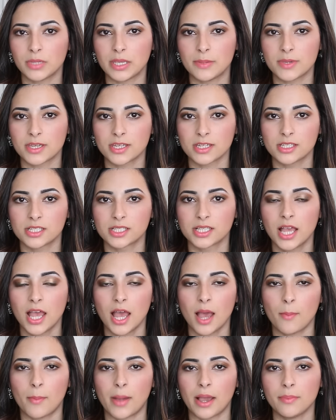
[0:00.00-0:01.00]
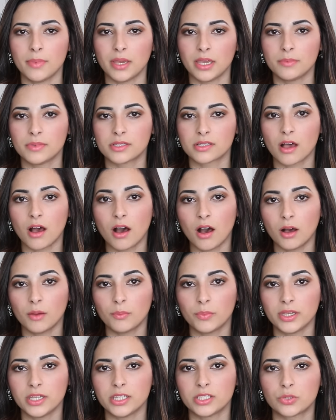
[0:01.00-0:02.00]
me because my baby's
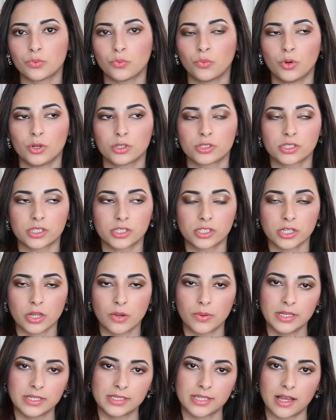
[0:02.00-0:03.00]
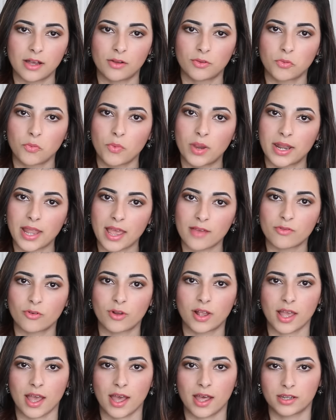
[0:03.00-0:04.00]
heartbeat was slowing down
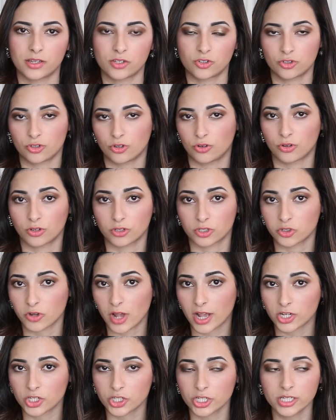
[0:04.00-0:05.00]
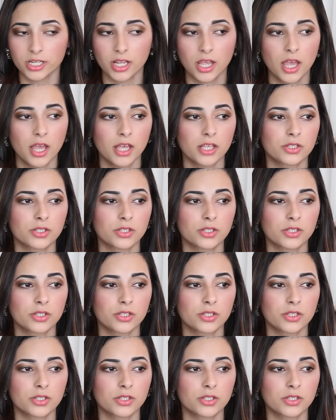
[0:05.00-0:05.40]
whenever I had a strong contraction.